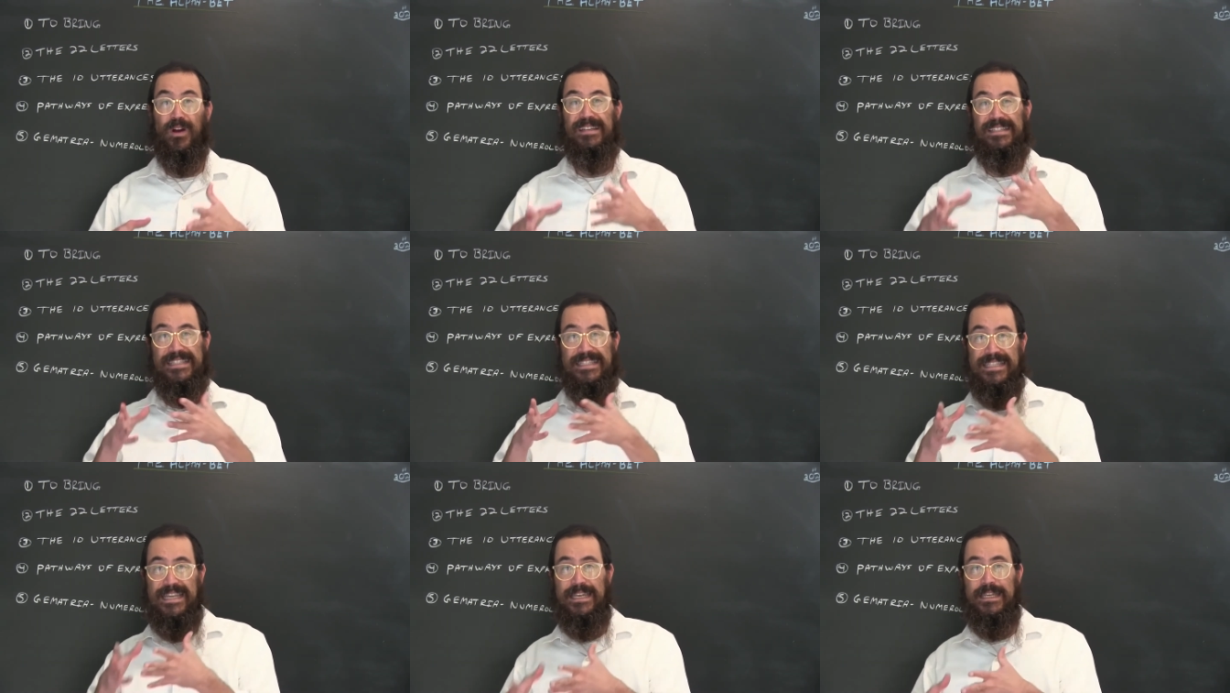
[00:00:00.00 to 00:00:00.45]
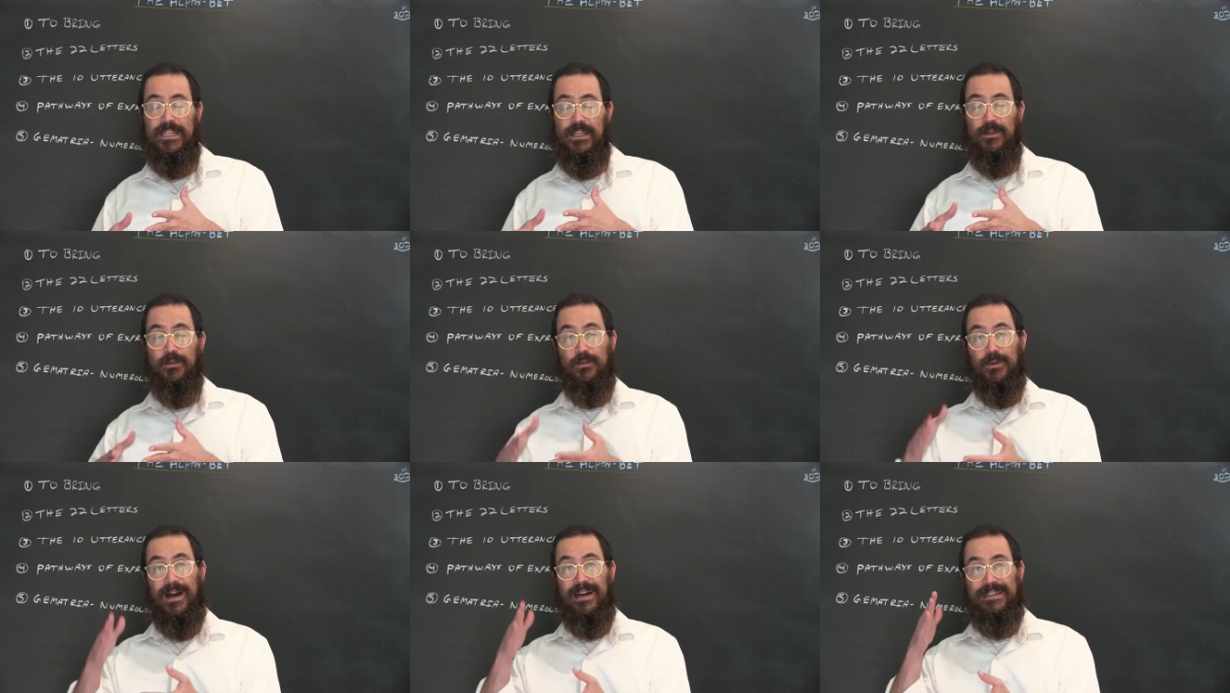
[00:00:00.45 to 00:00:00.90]
a
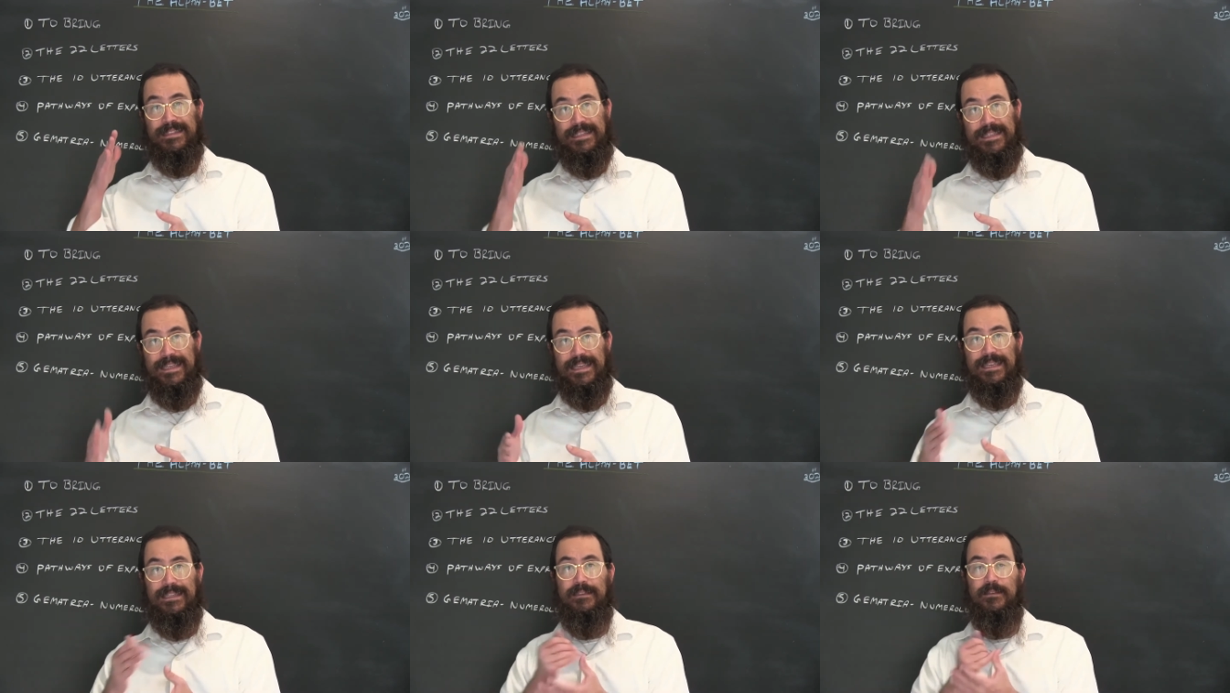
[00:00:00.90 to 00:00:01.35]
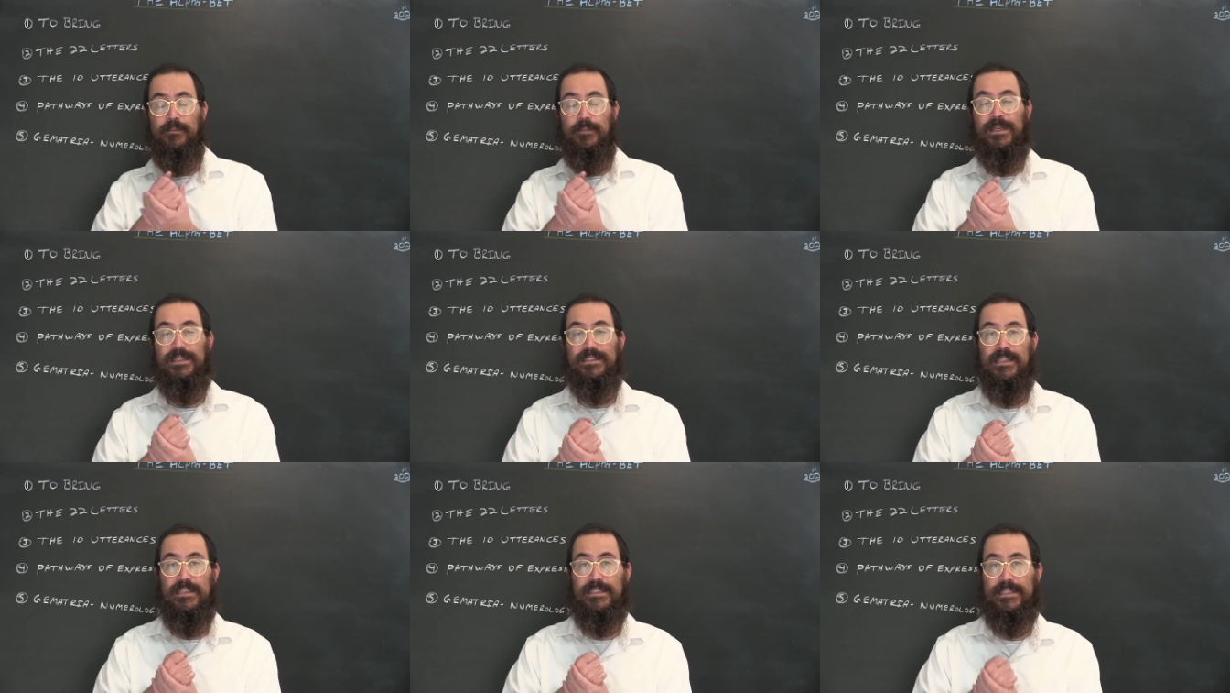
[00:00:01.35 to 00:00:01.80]
sinew. A gid
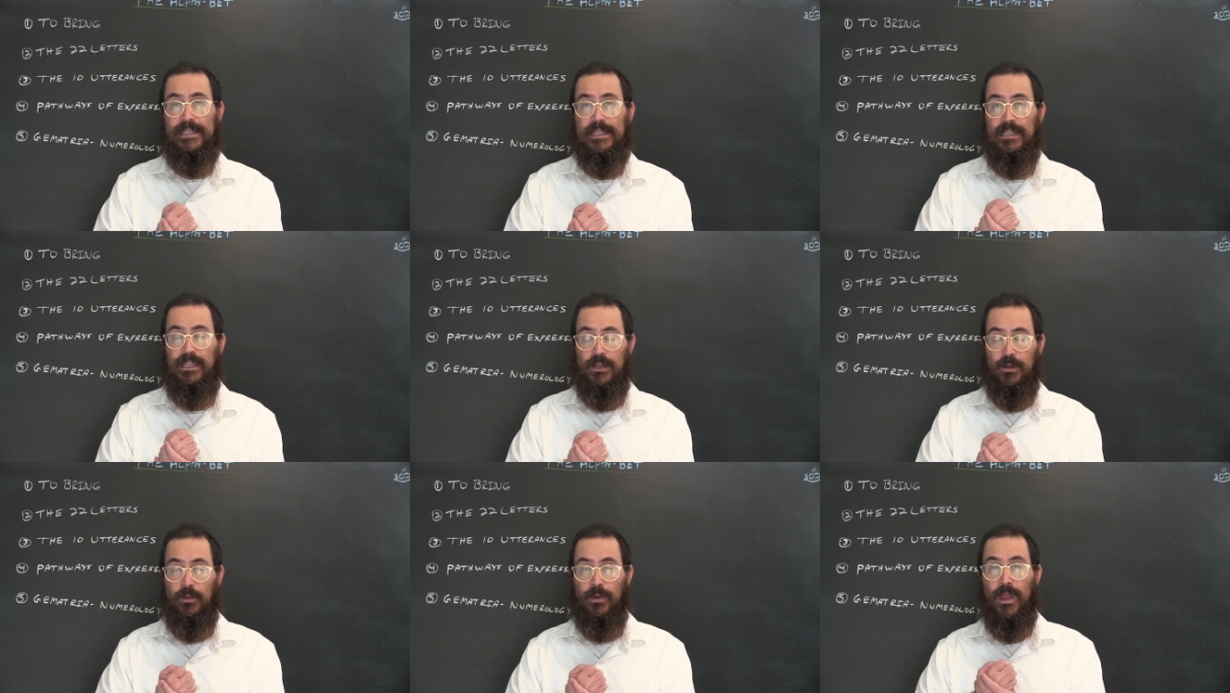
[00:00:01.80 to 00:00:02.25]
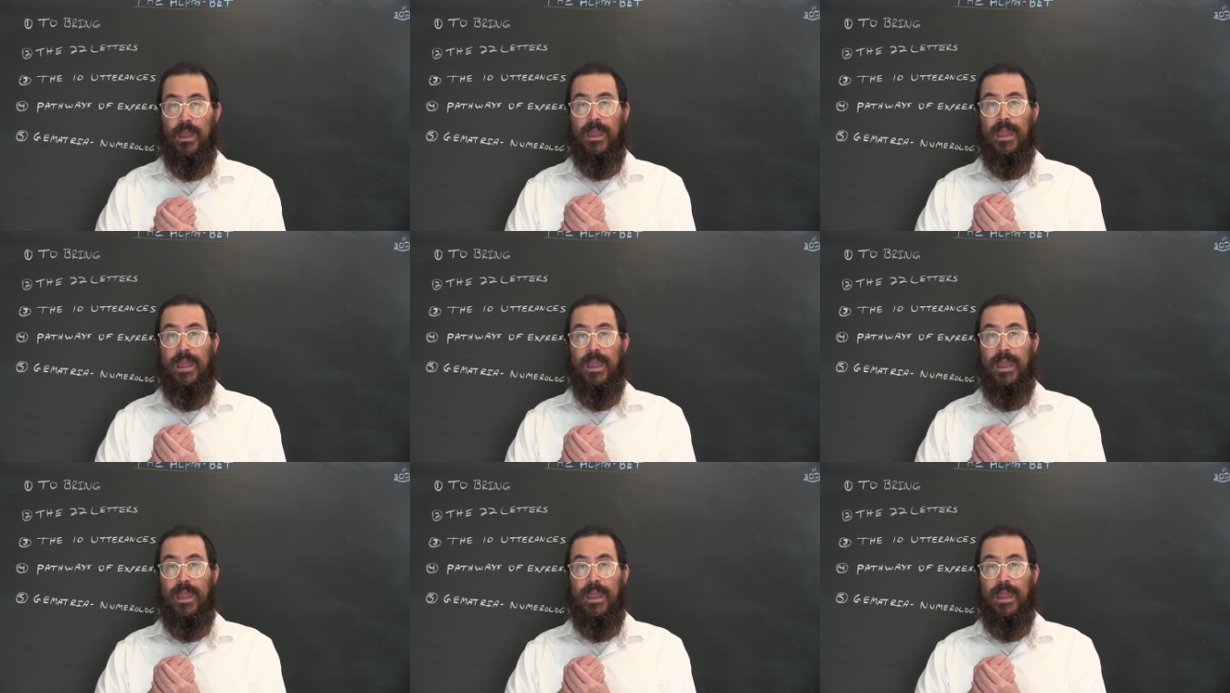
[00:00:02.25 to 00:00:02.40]
means a sinew.